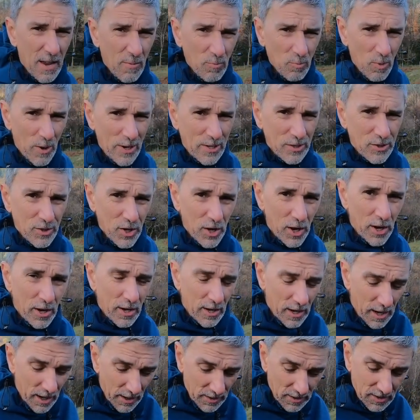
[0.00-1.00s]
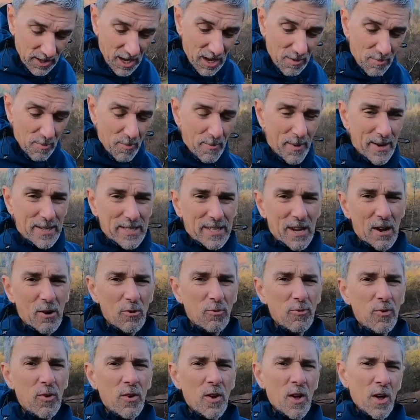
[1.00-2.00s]
in winter and keeping
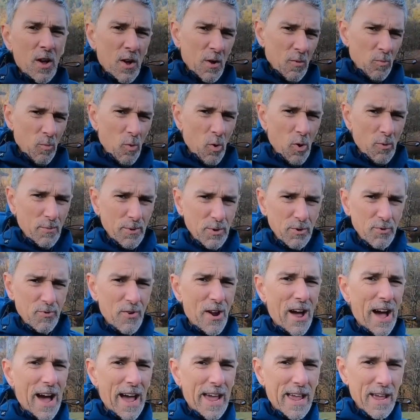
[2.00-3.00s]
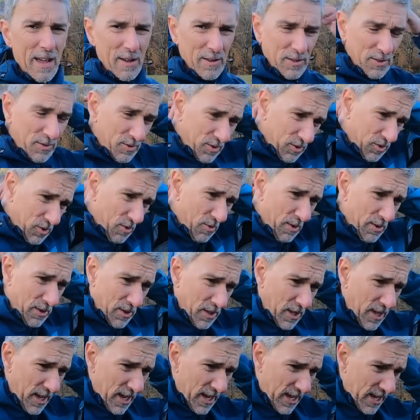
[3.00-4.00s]
myself warm and dry during
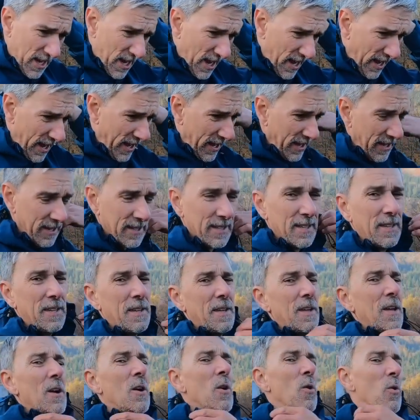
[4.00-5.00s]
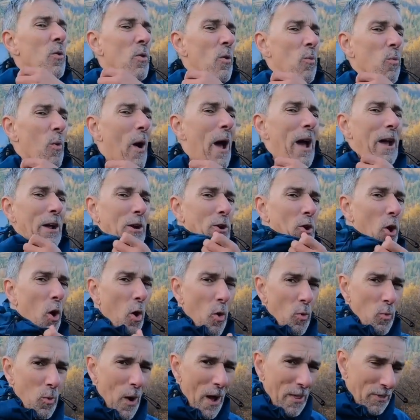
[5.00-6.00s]
the wet and
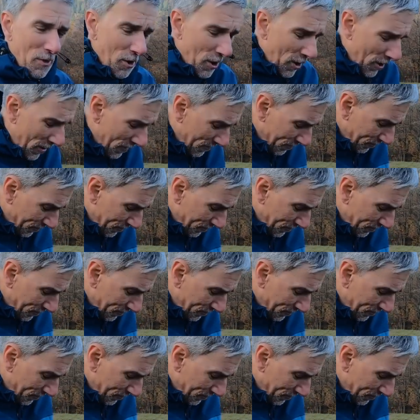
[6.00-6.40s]
cold weather.